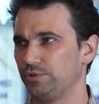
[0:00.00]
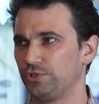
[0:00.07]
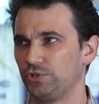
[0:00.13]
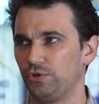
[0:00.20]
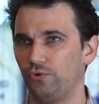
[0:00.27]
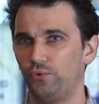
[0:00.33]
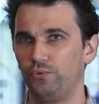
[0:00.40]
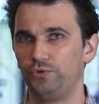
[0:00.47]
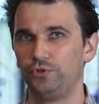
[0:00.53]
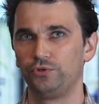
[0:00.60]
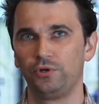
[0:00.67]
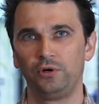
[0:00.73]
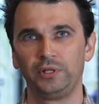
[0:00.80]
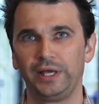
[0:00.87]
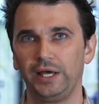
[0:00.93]
So you
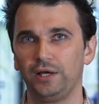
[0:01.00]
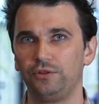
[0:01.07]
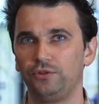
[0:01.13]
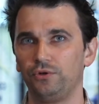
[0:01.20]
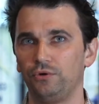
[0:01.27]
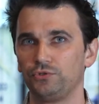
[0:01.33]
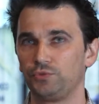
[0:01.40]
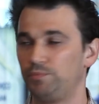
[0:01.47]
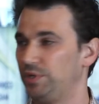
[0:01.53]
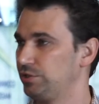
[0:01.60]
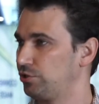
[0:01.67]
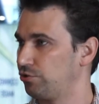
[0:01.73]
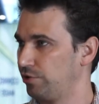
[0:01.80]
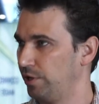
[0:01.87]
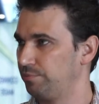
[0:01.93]
don't get those missed
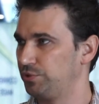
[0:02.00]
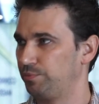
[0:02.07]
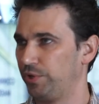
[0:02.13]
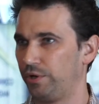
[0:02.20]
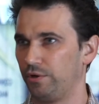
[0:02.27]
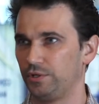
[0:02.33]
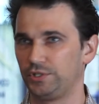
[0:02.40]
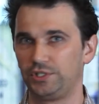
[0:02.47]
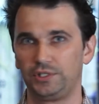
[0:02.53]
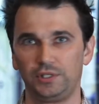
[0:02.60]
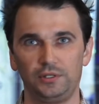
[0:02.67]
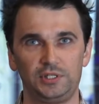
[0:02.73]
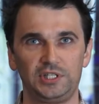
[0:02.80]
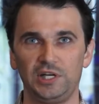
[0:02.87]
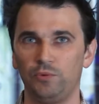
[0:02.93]
trips because
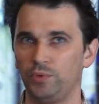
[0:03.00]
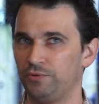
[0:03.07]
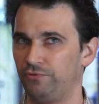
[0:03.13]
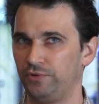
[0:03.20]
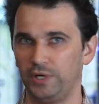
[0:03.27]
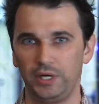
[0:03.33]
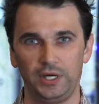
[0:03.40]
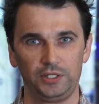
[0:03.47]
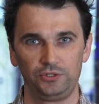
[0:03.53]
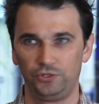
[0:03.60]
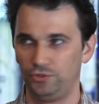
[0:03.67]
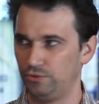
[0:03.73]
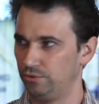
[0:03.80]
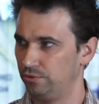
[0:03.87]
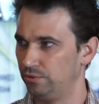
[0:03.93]
someone forgot
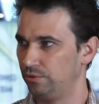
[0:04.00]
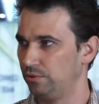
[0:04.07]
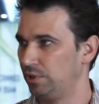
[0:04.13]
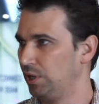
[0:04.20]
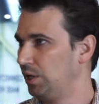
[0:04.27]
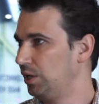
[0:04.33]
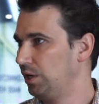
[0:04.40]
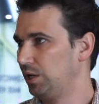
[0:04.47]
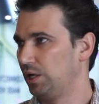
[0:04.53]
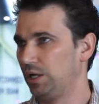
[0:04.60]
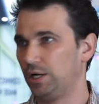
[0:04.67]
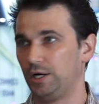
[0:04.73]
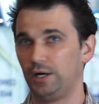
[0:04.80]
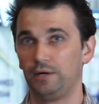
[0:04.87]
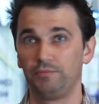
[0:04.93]
to
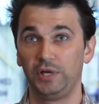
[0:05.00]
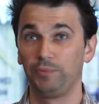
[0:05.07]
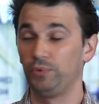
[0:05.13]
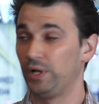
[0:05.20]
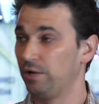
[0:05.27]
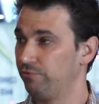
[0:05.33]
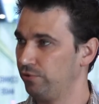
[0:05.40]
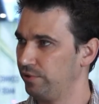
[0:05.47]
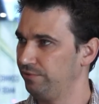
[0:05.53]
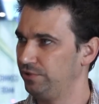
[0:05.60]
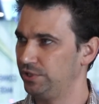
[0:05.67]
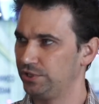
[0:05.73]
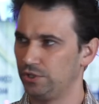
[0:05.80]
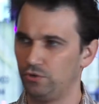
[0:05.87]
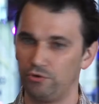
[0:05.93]
apply for a
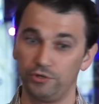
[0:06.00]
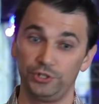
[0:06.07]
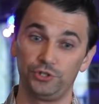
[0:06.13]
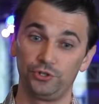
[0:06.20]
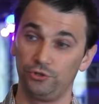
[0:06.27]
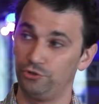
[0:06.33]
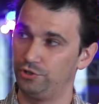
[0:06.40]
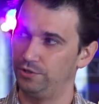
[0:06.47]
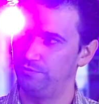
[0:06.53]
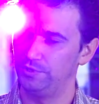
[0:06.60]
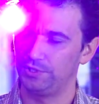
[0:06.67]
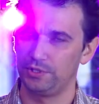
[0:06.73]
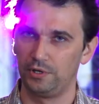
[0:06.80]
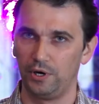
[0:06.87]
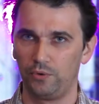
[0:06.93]
visa or research the
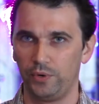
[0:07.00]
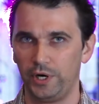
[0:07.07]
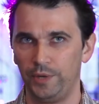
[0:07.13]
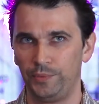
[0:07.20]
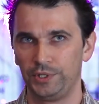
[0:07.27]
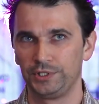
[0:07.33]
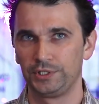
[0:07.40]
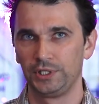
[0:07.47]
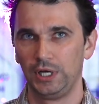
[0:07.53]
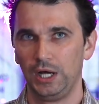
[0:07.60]
visa requirements.